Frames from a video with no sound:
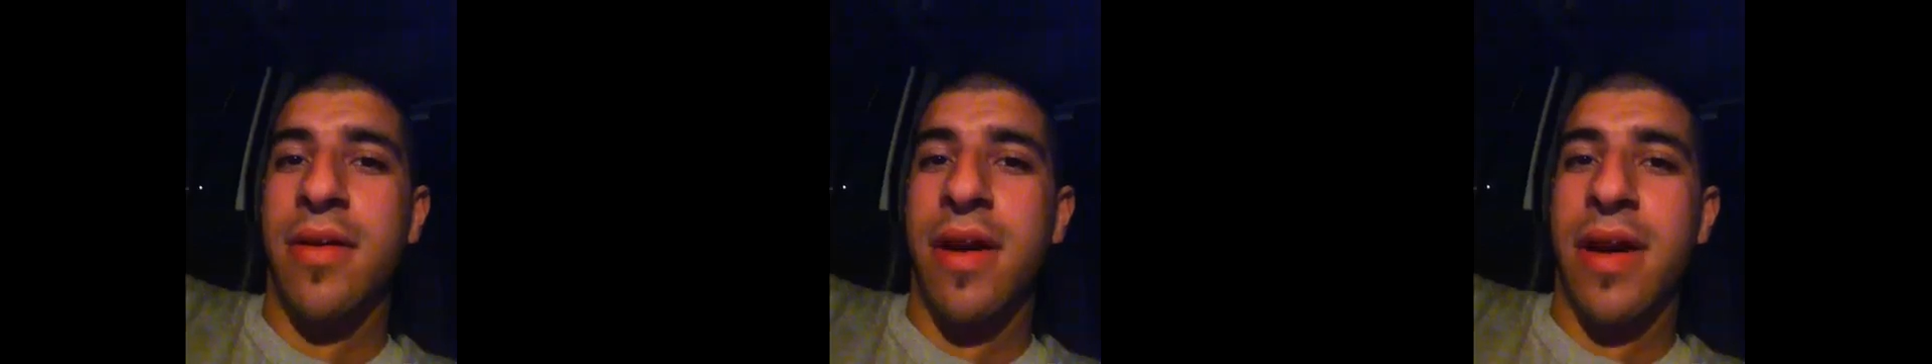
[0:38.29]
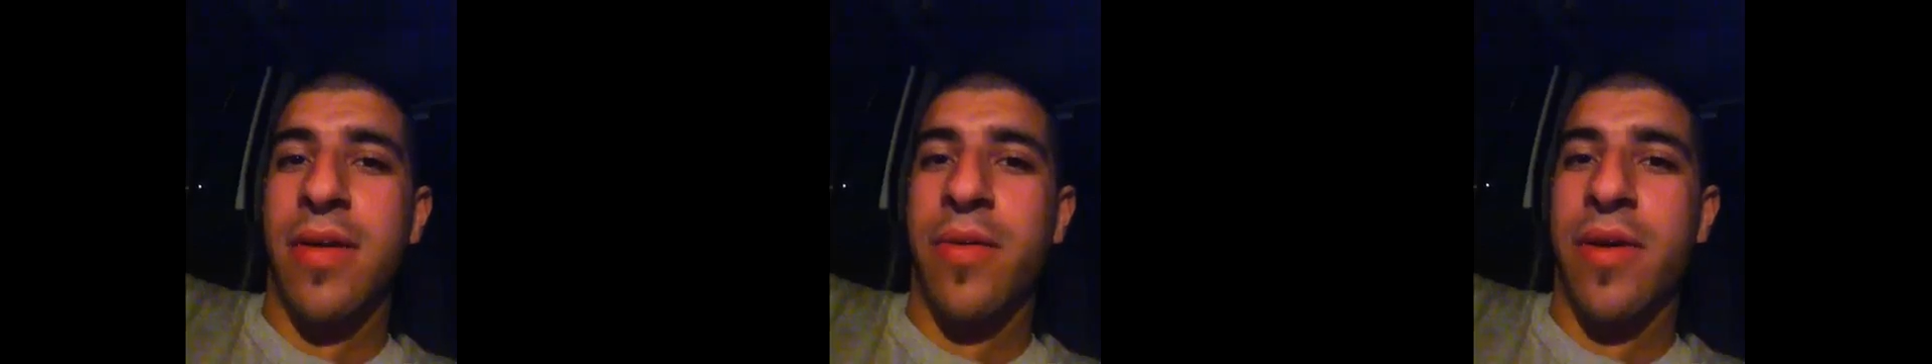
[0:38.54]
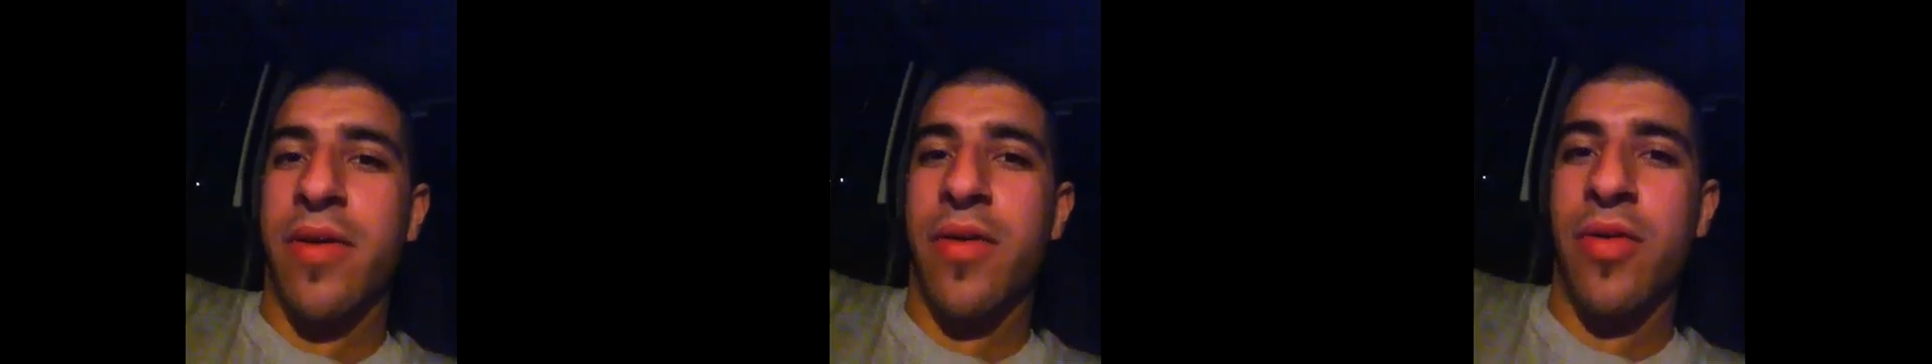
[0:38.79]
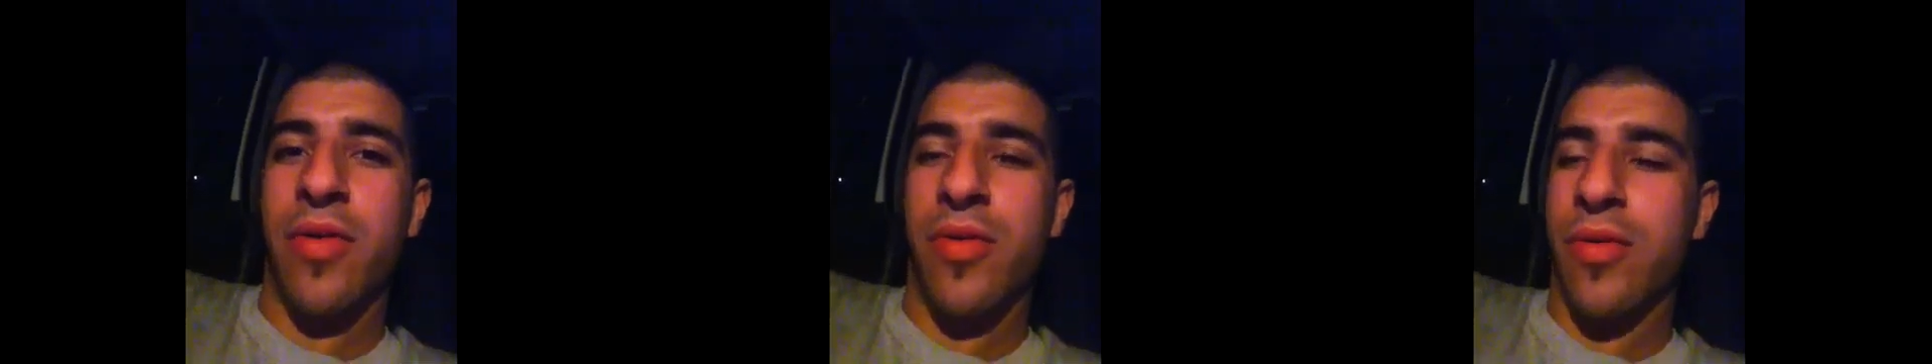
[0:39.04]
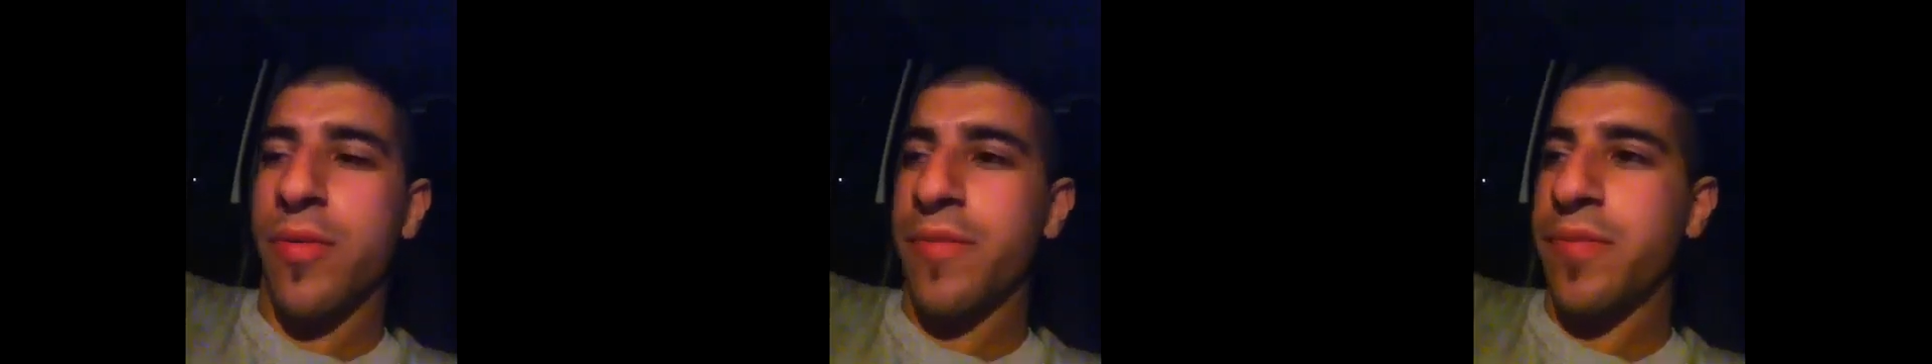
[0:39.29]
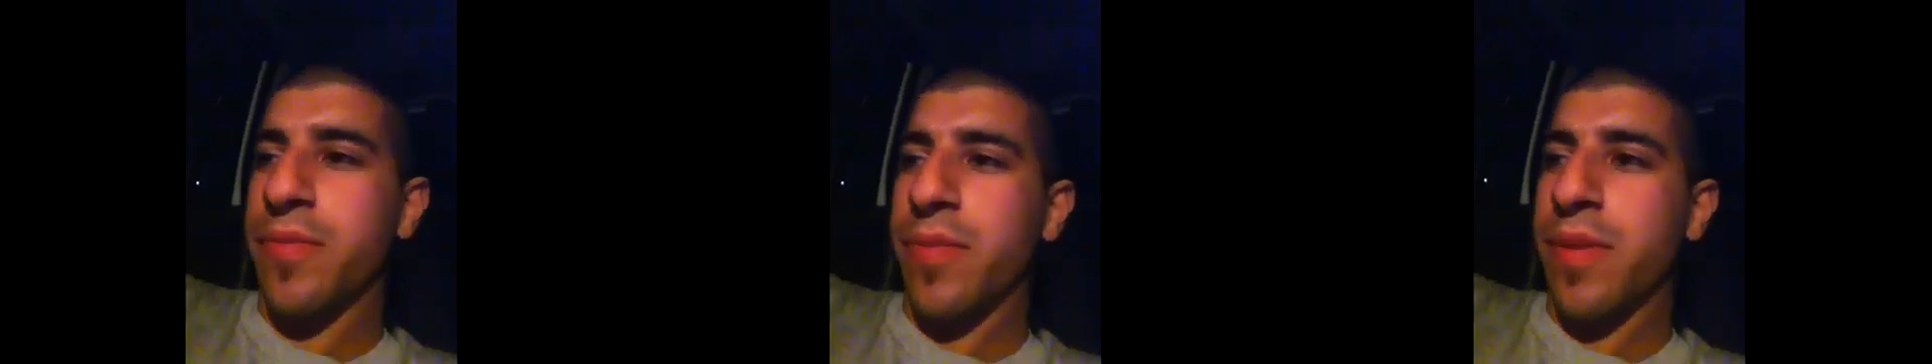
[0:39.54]
anyone who
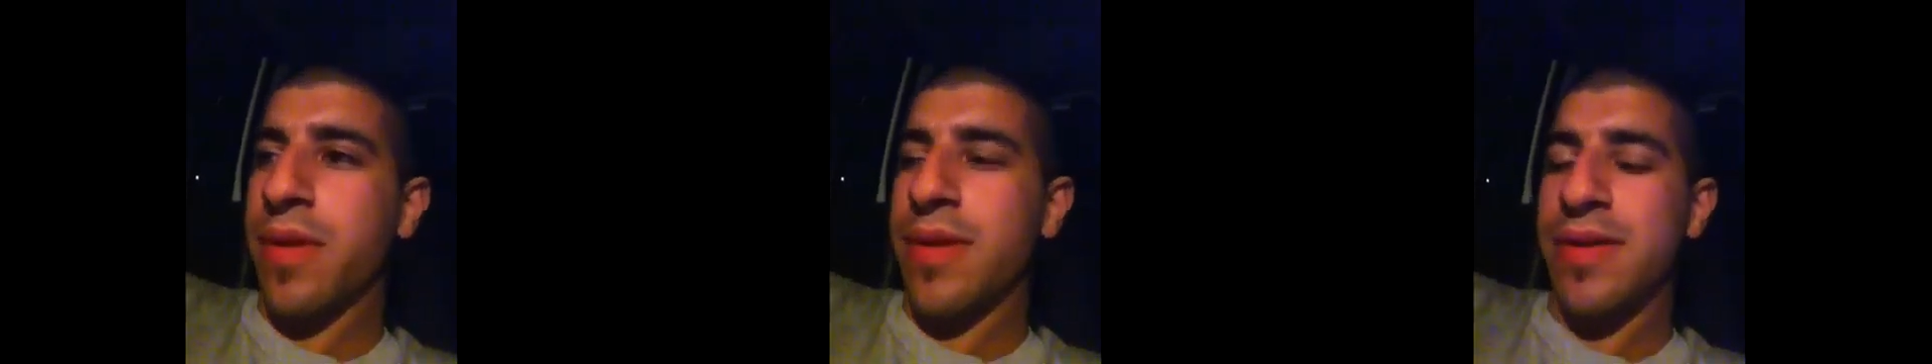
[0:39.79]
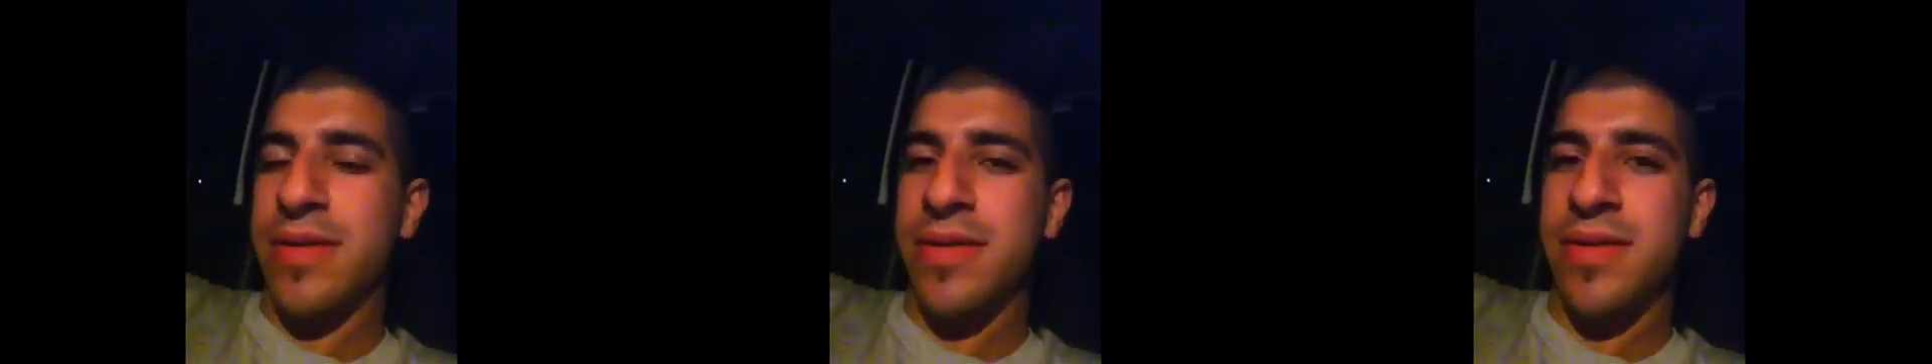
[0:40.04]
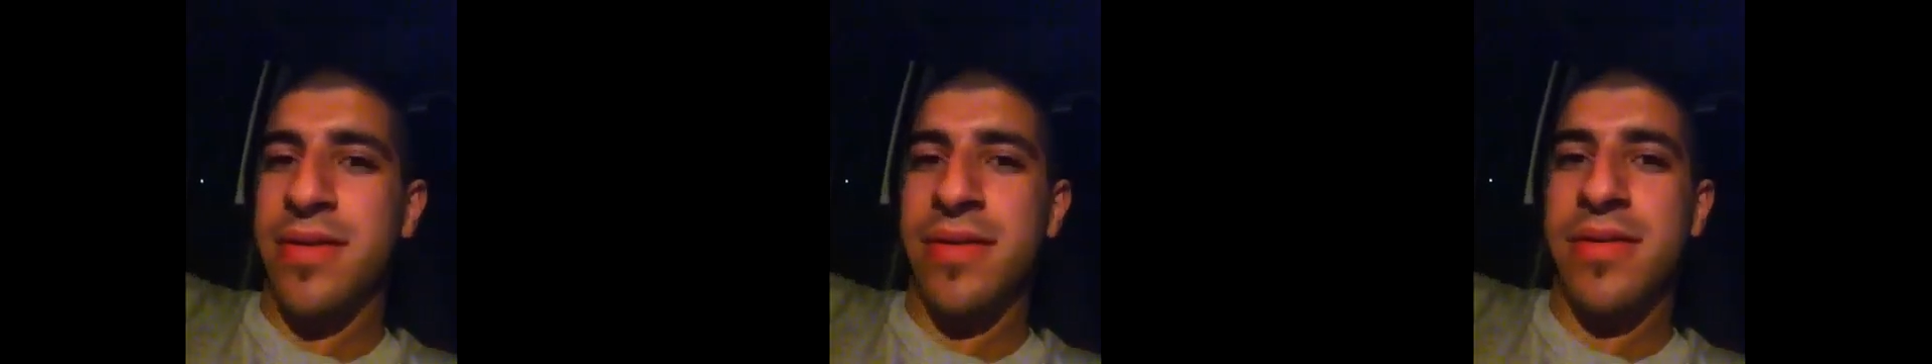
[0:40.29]
is